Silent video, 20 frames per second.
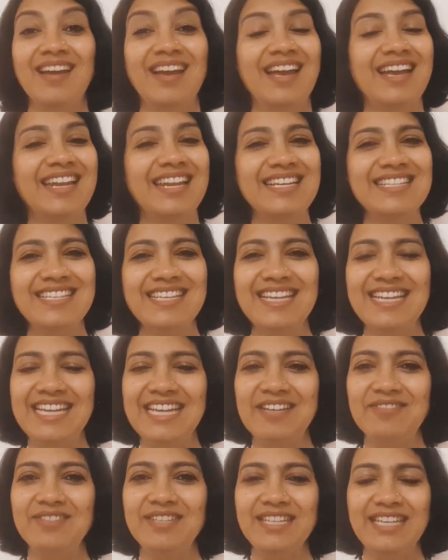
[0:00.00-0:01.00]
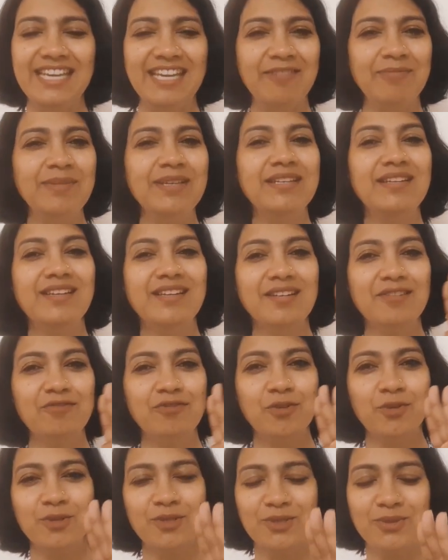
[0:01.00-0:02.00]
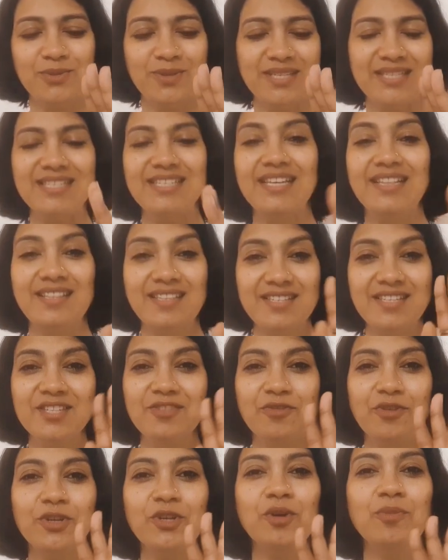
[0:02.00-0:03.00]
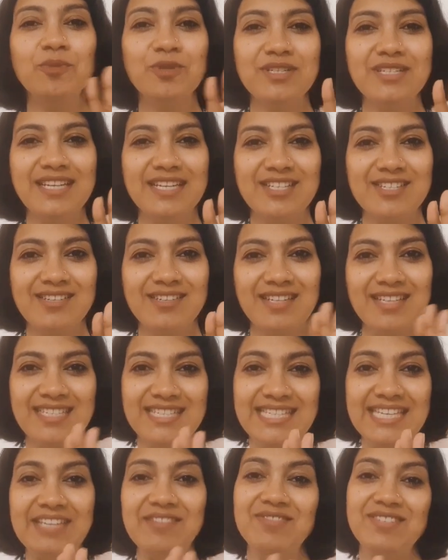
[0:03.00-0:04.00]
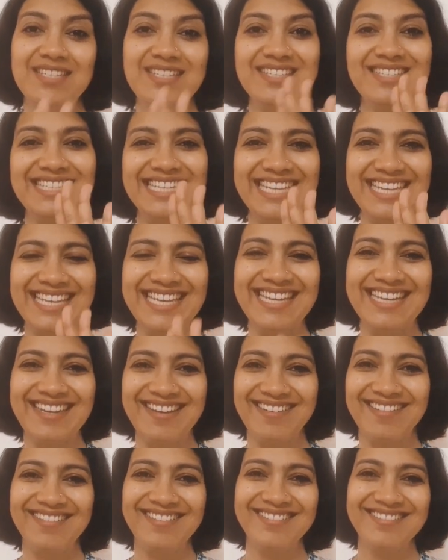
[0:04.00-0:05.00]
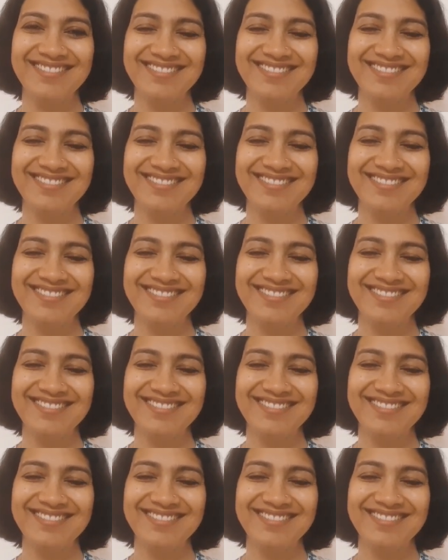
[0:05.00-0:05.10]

And as I left, he gave me a little photo and said, "This is for your protection and safety, take care."